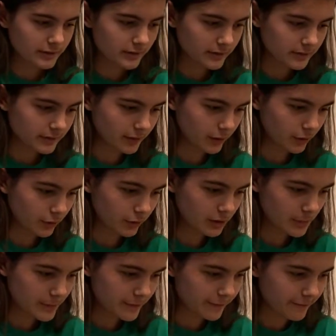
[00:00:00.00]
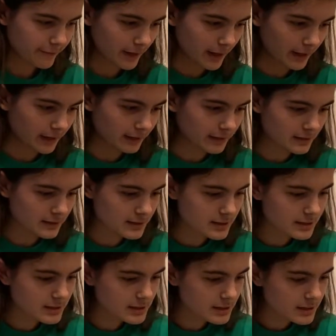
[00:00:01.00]
So let me find
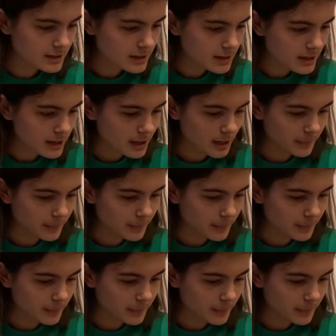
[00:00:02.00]
a